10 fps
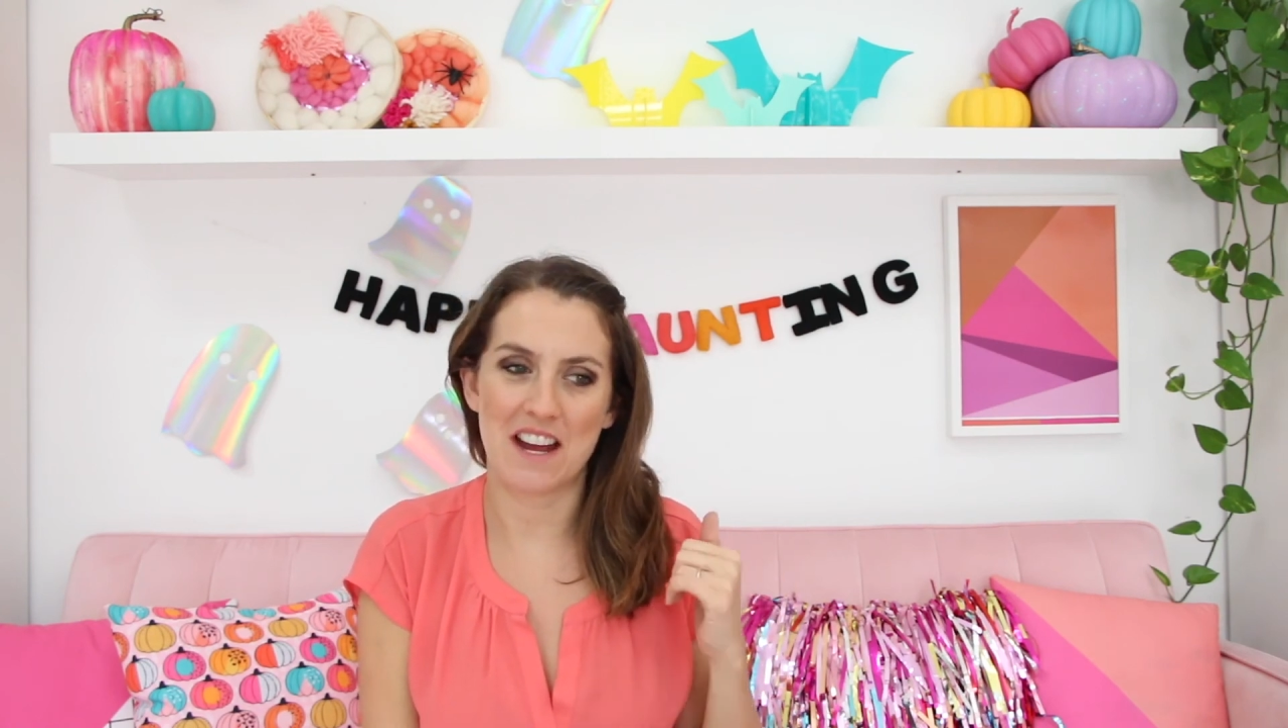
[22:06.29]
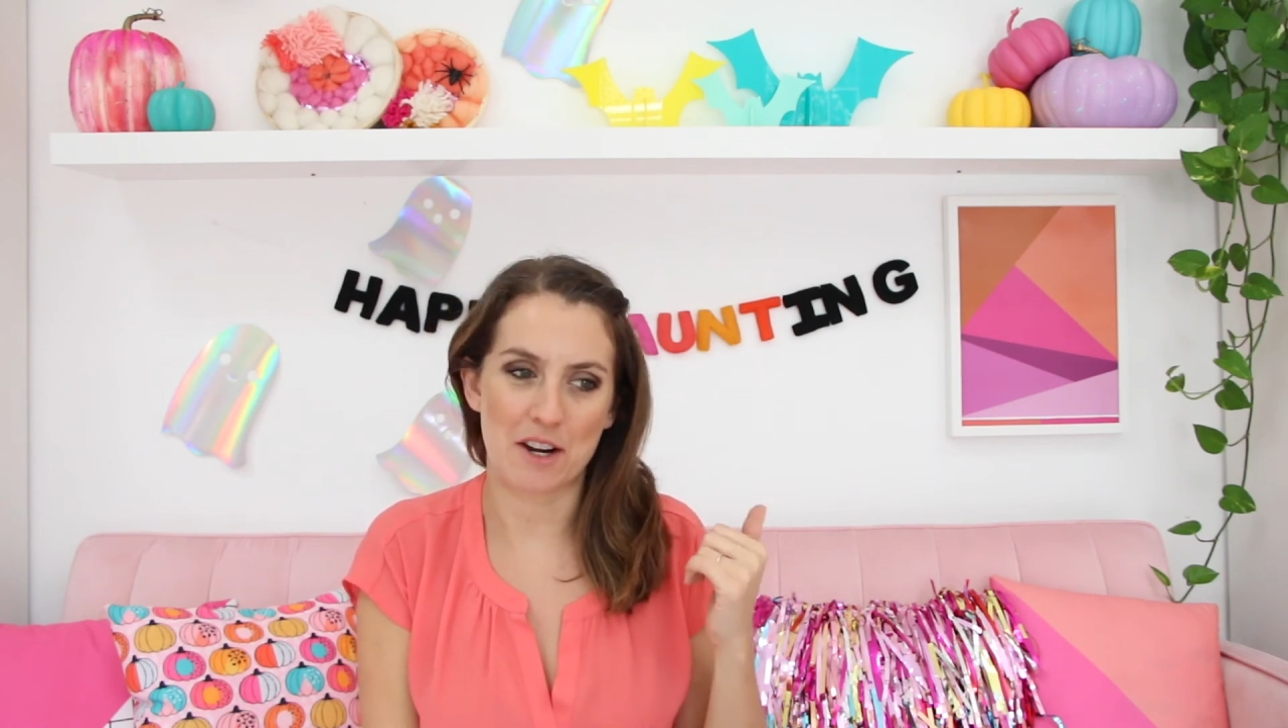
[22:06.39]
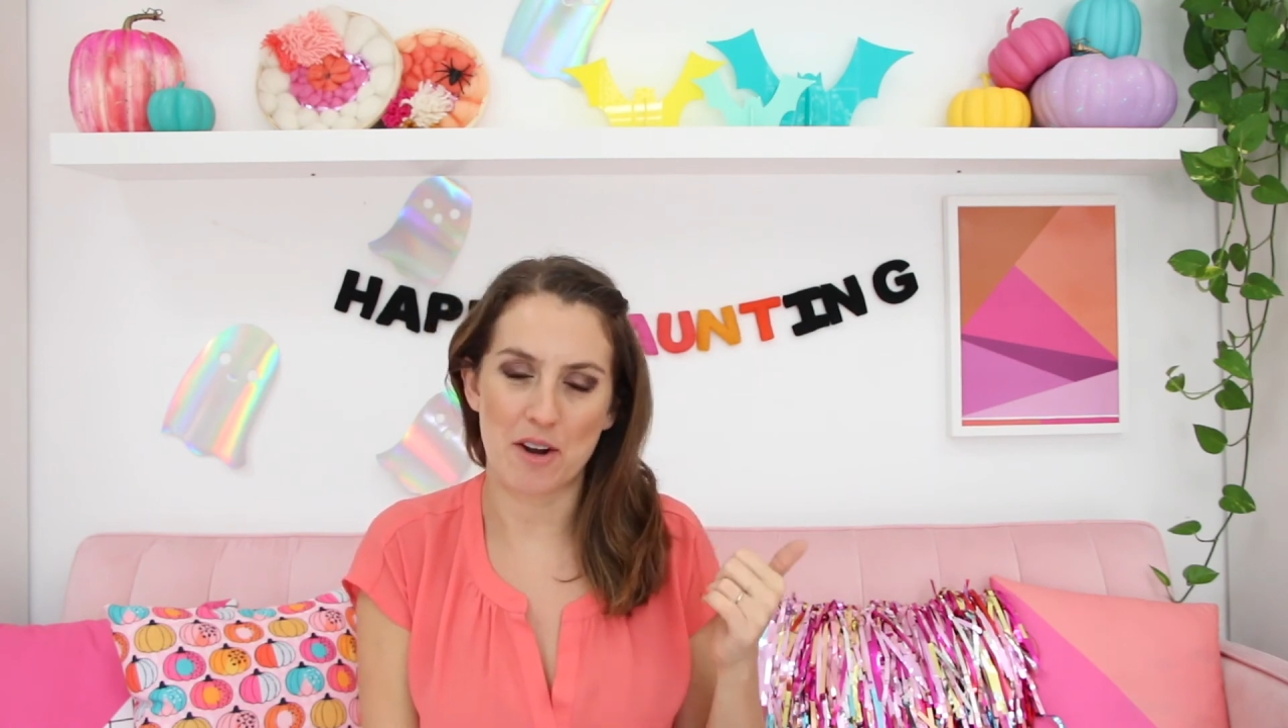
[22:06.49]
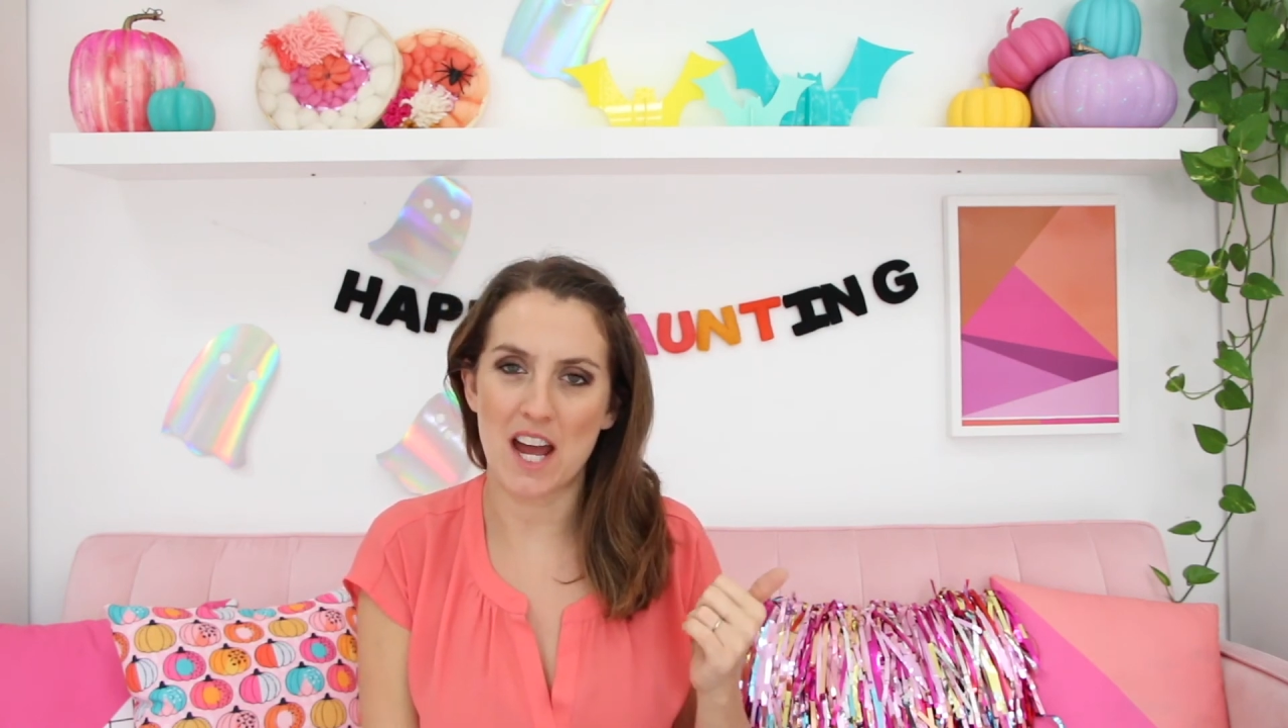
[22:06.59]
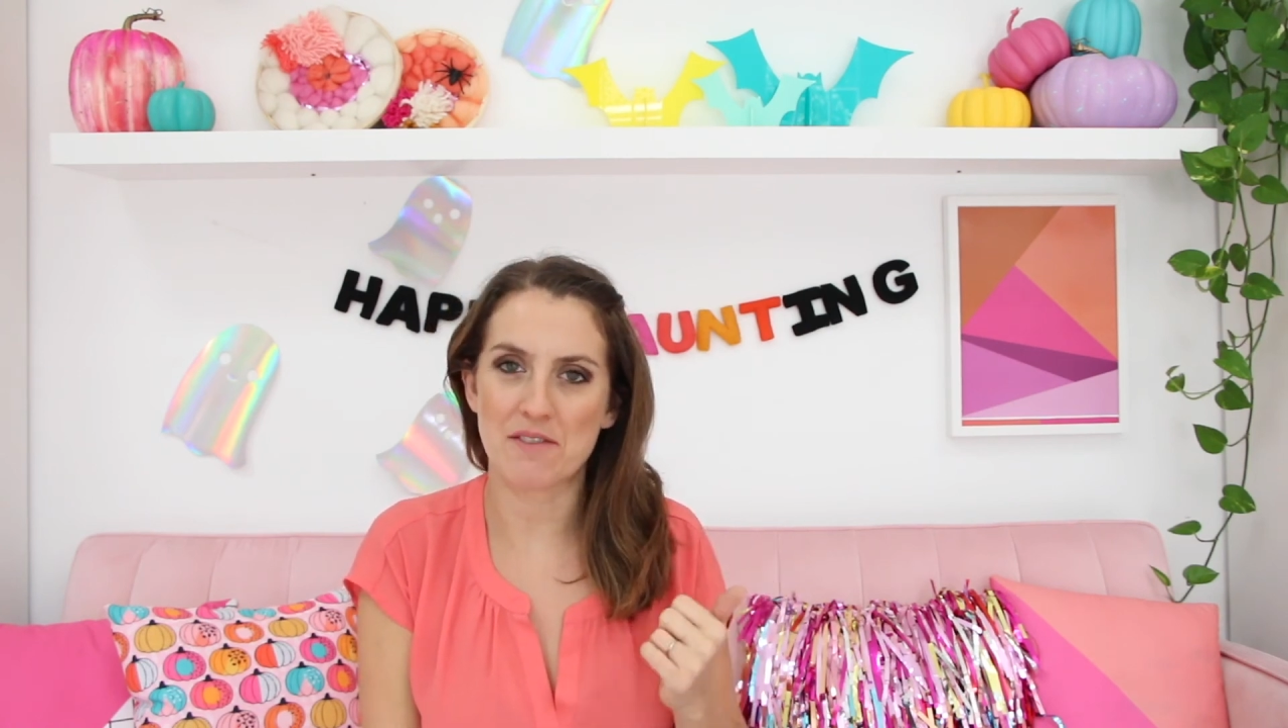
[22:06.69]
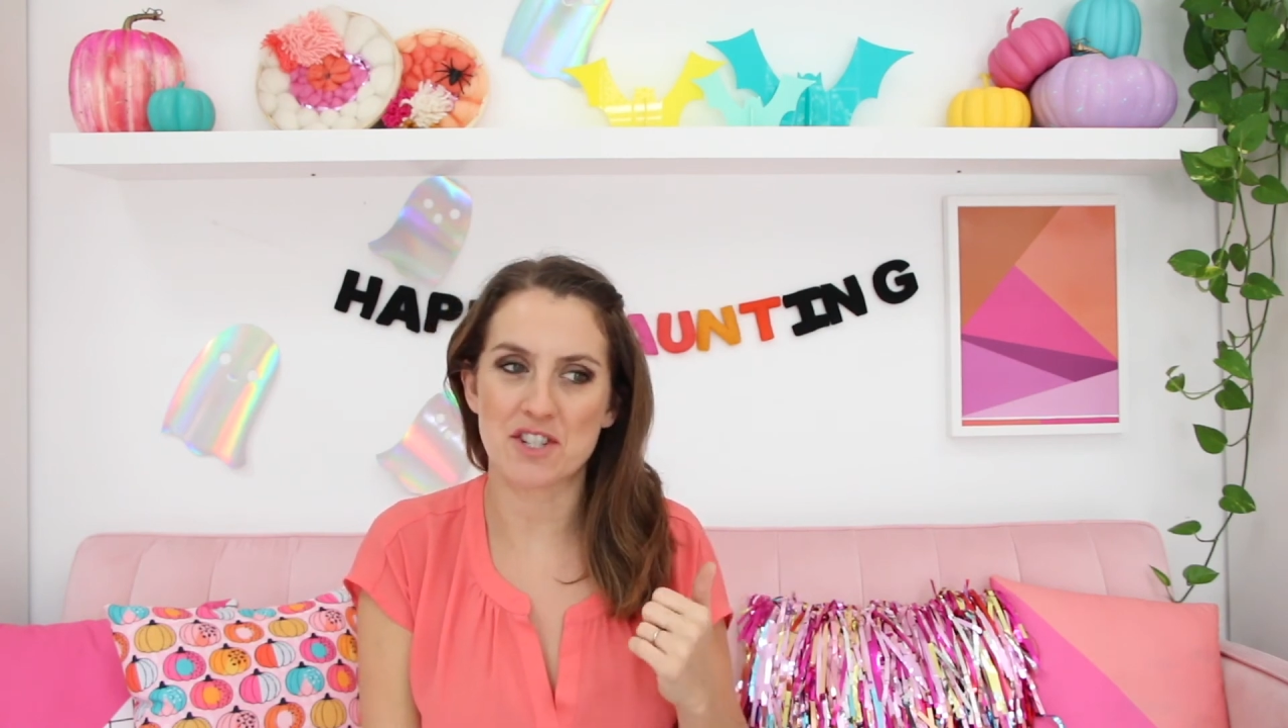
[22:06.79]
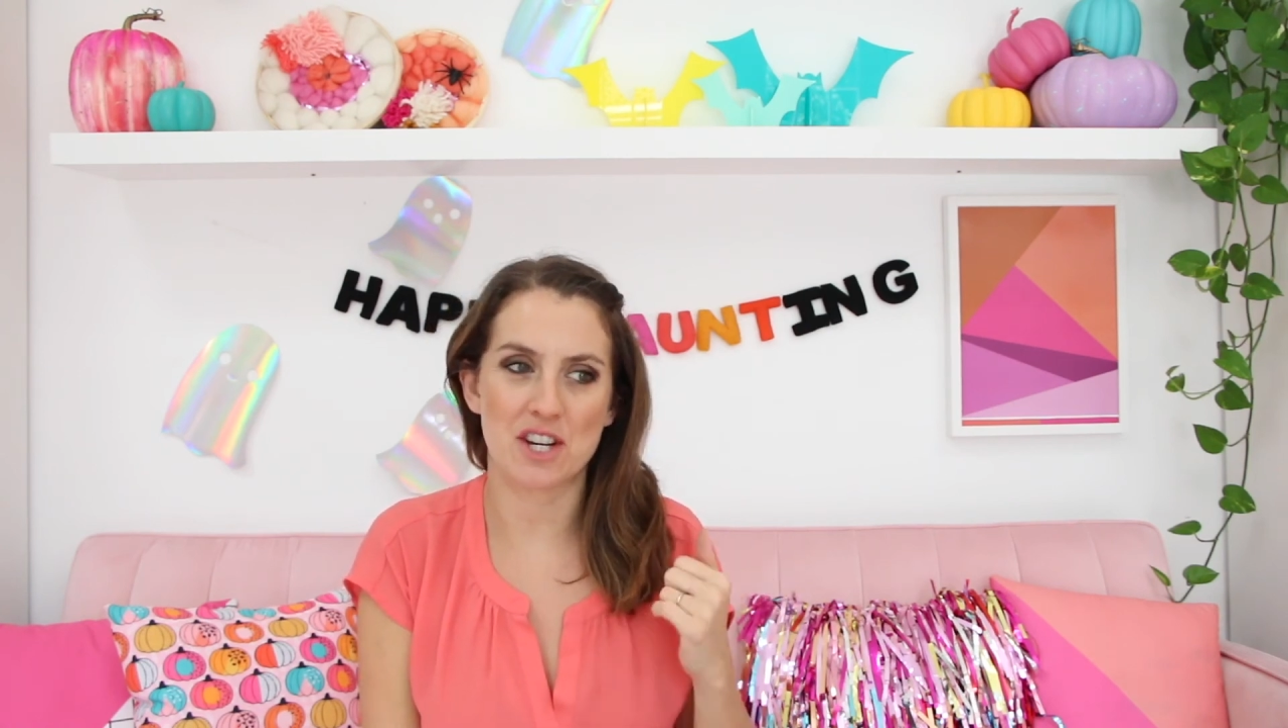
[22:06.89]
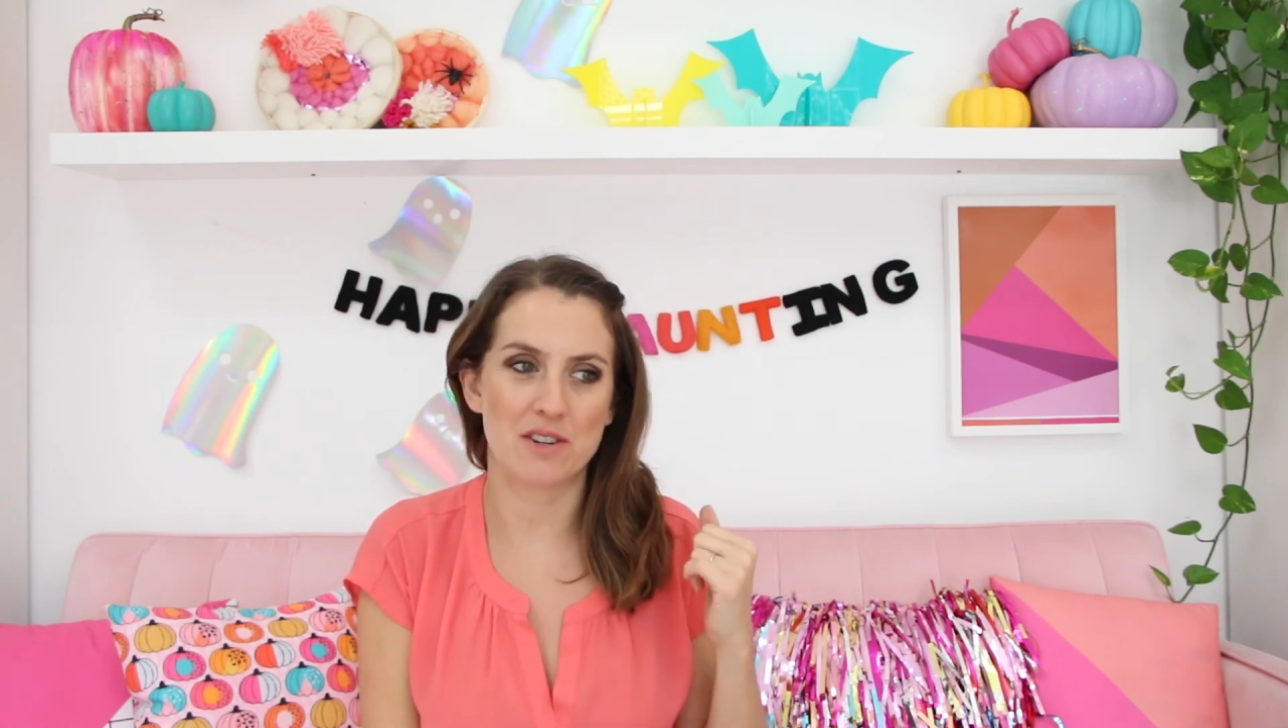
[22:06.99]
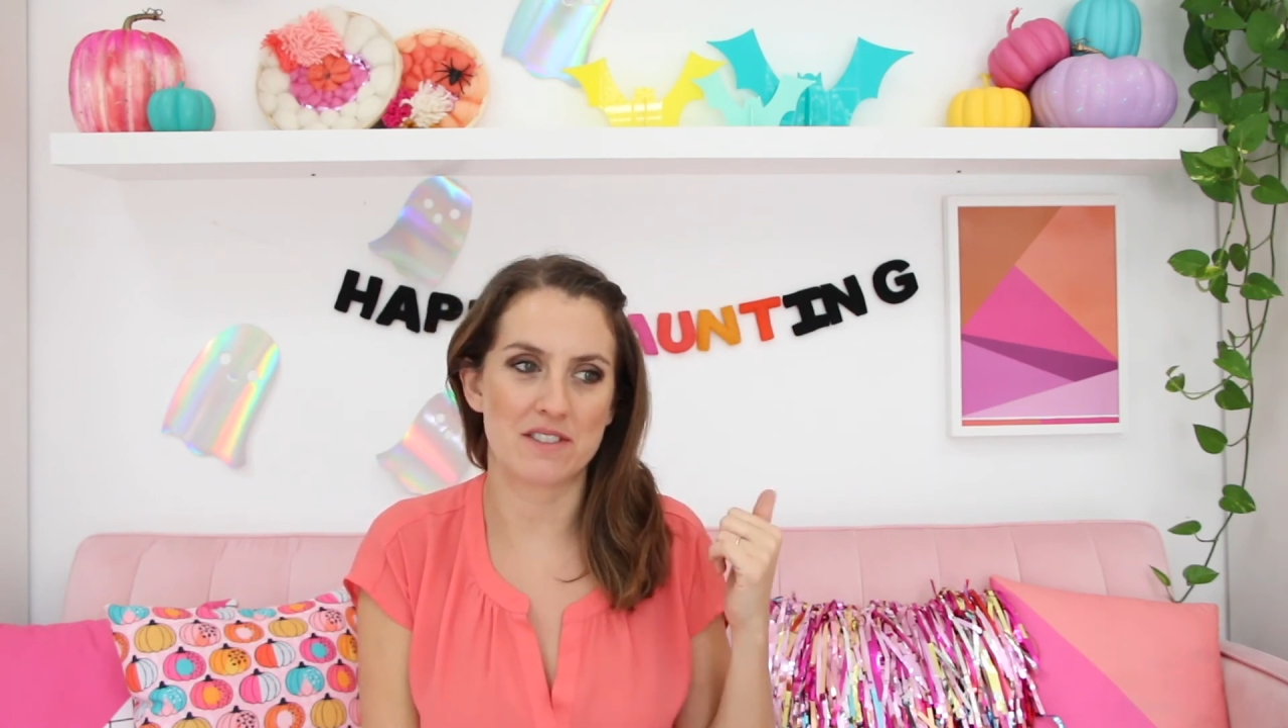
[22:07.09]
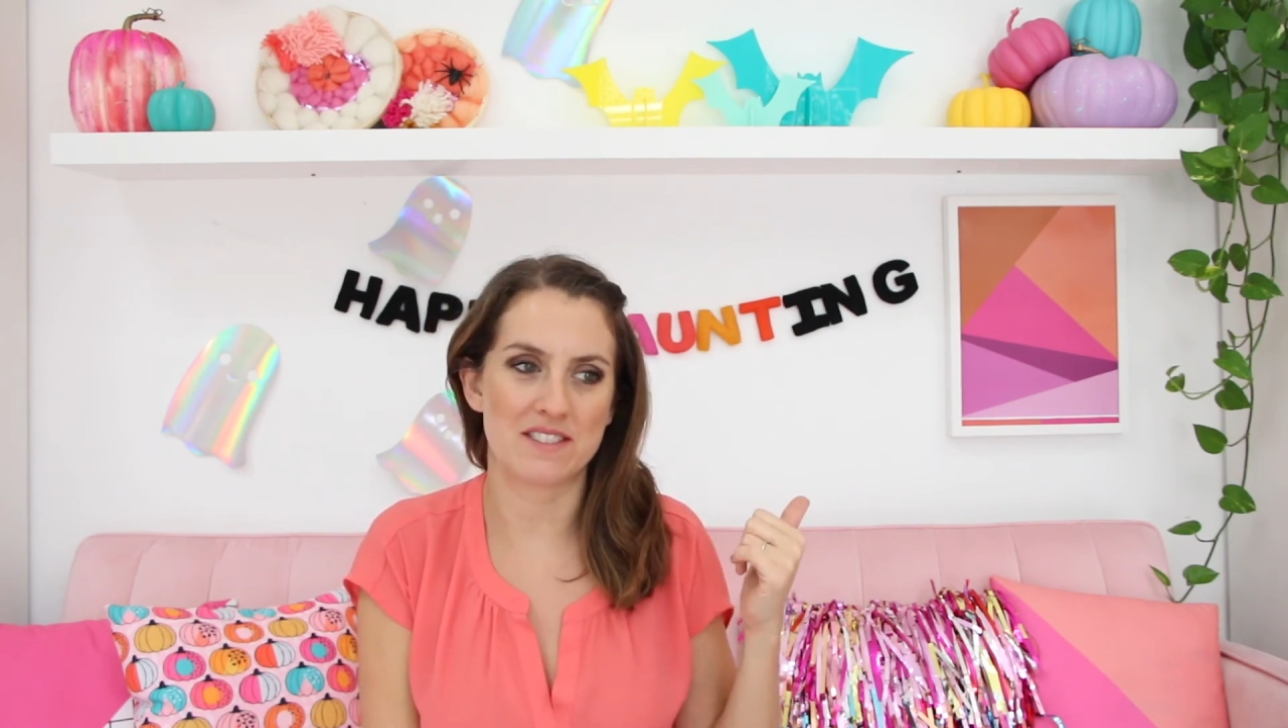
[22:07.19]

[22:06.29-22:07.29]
at craft shows,